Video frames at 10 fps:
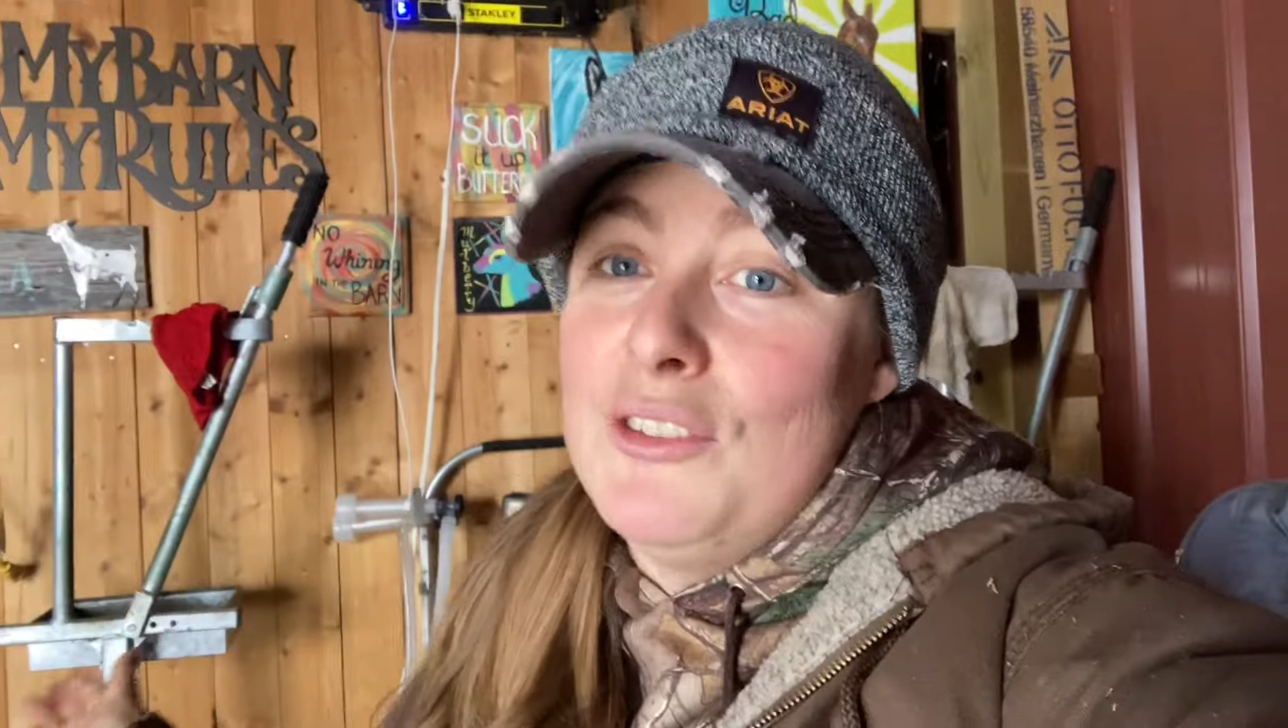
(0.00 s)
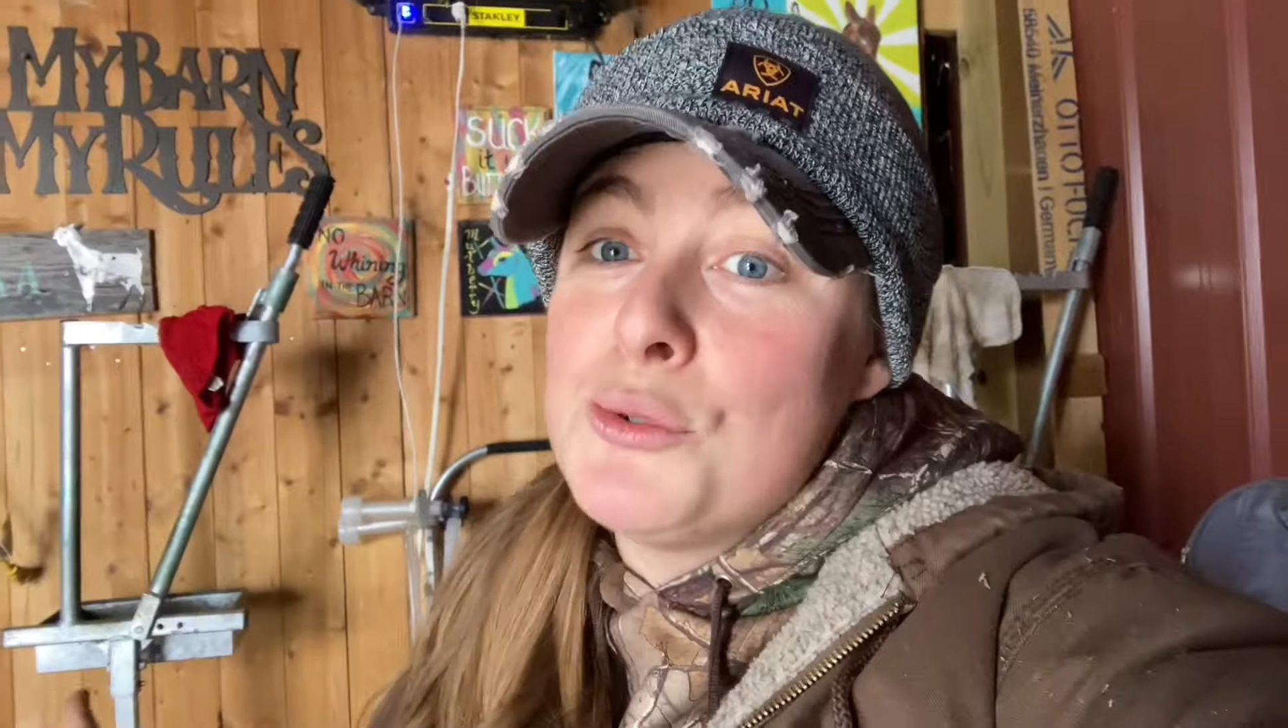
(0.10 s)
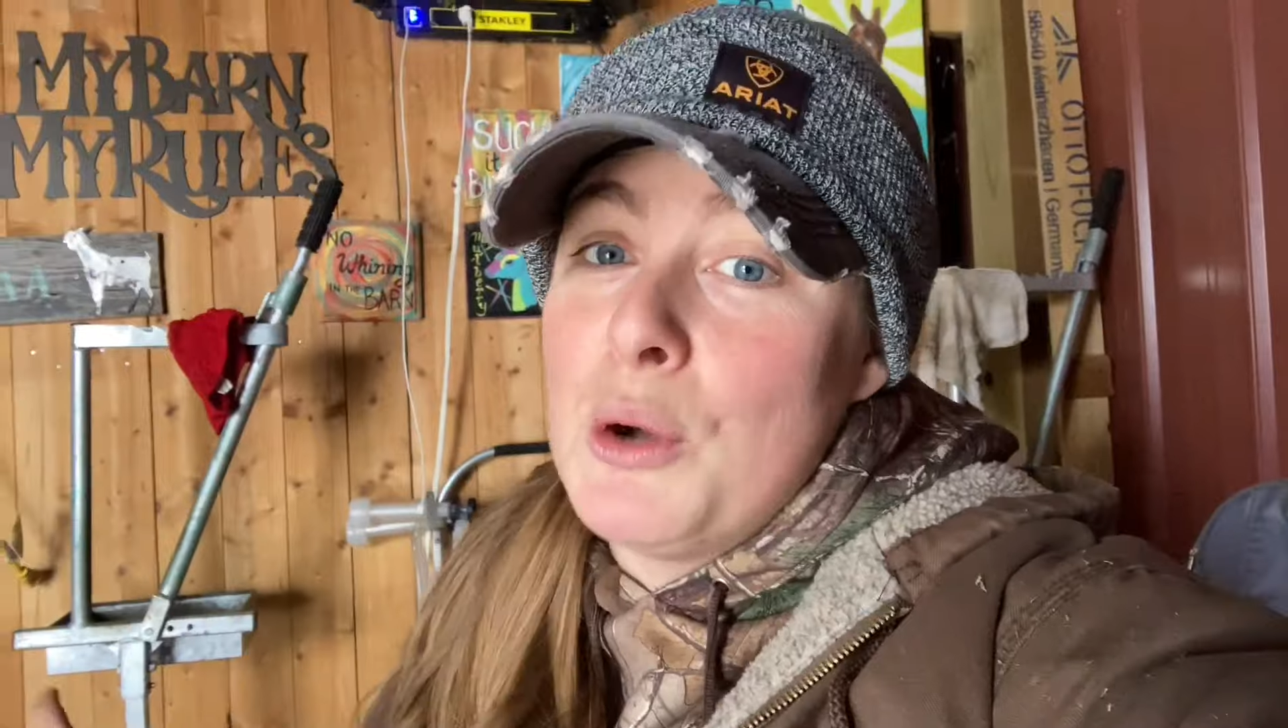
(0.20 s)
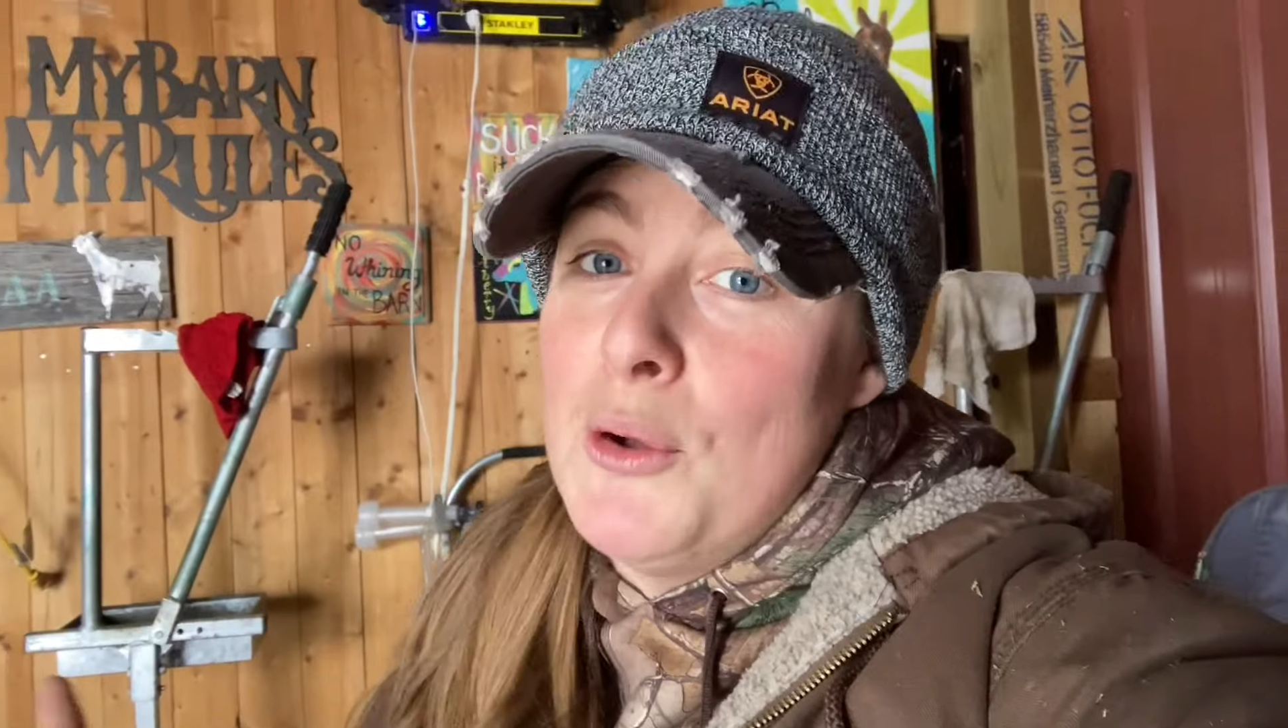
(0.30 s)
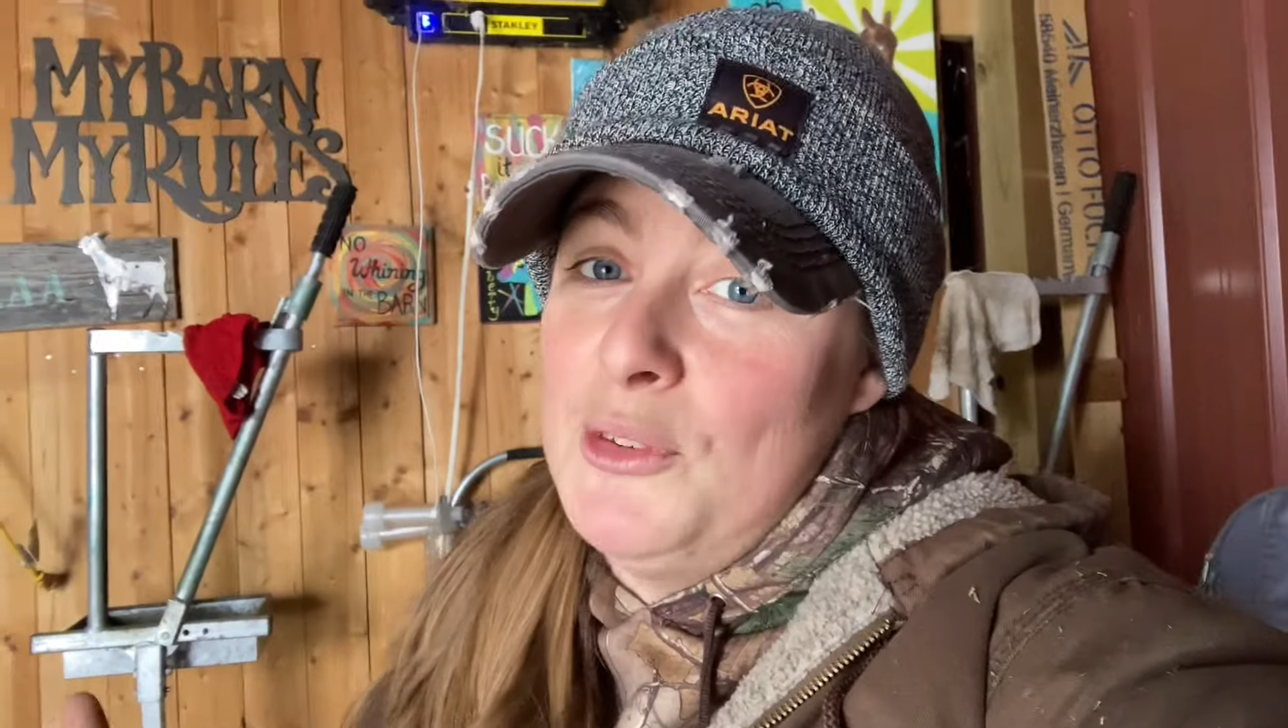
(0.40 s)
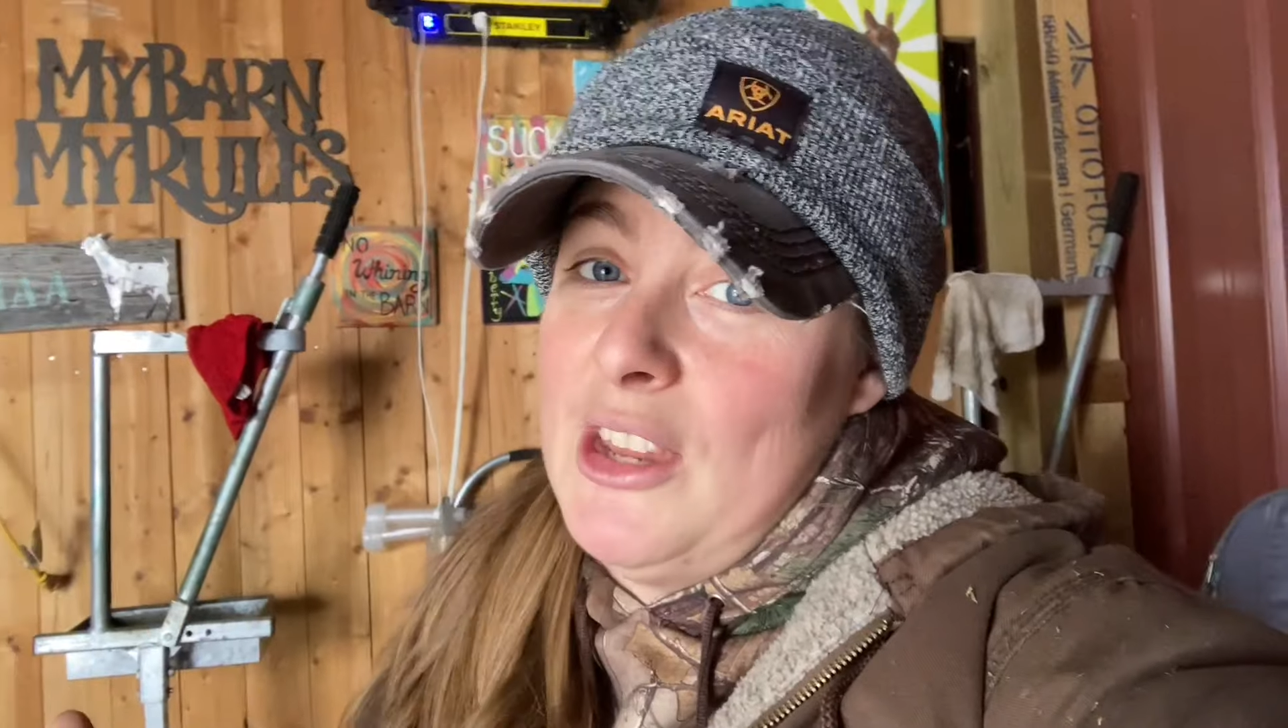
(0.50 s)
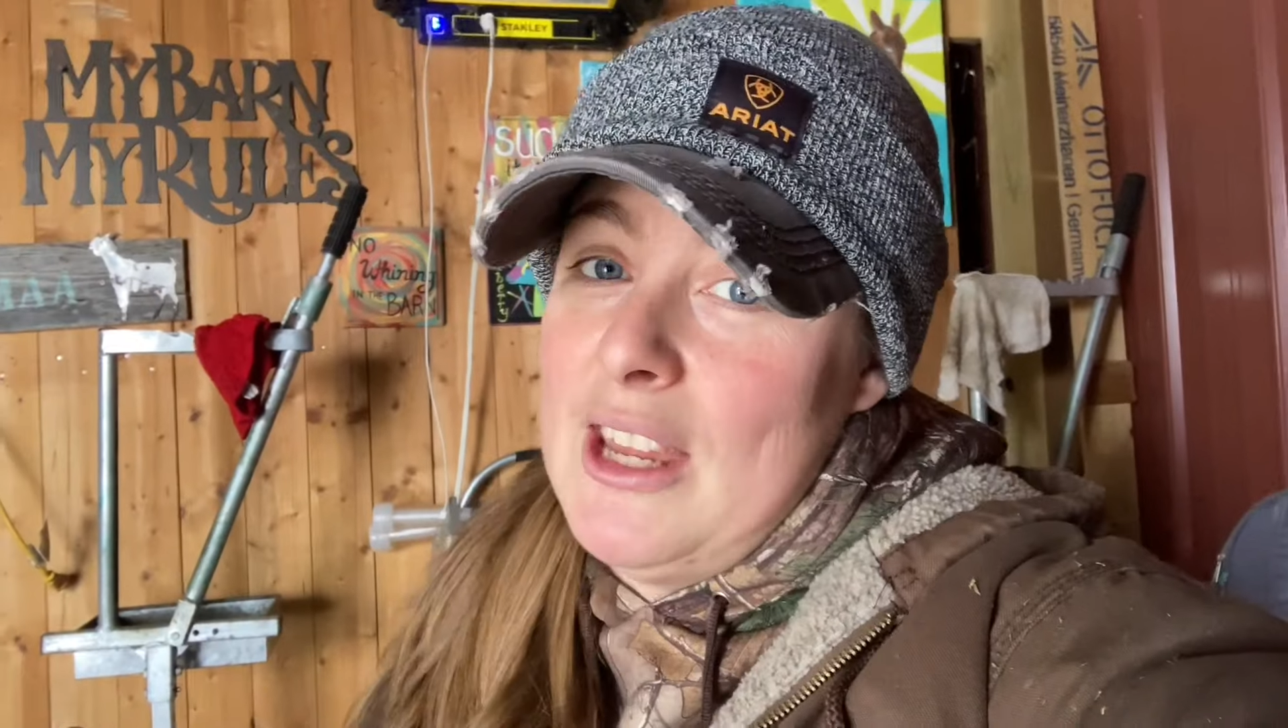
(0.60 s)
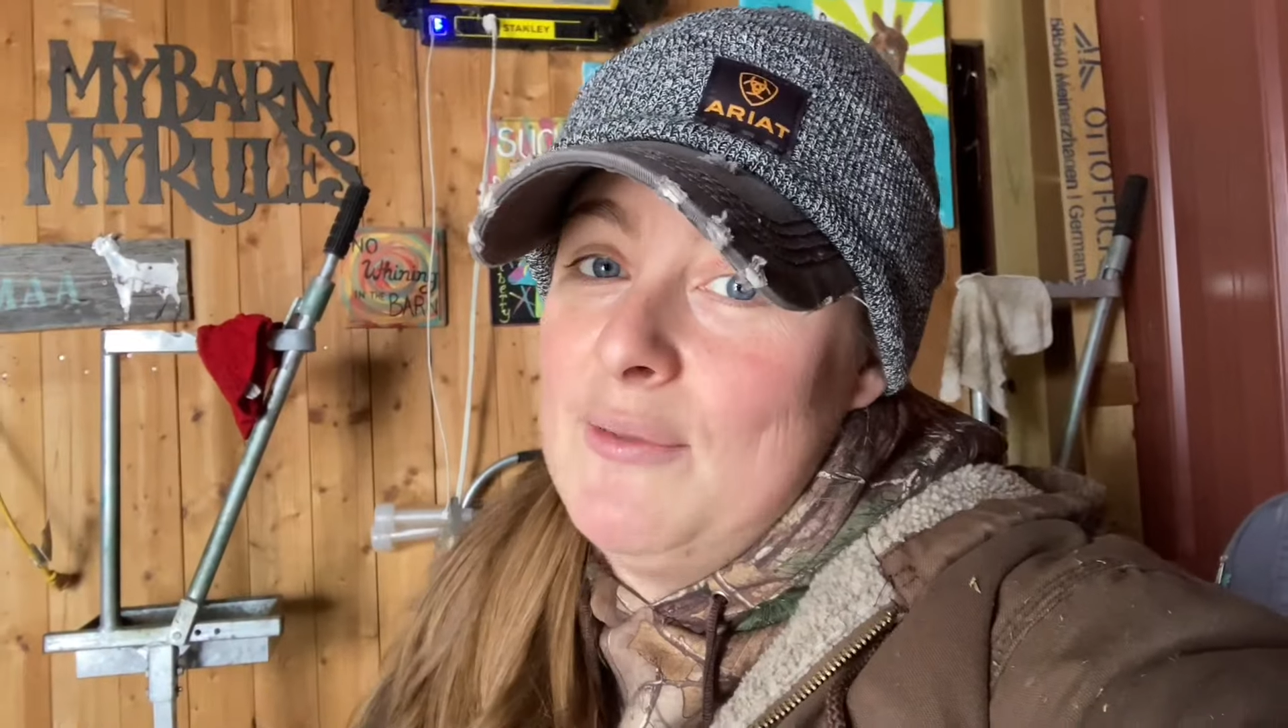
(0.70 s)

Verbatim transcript: Rosie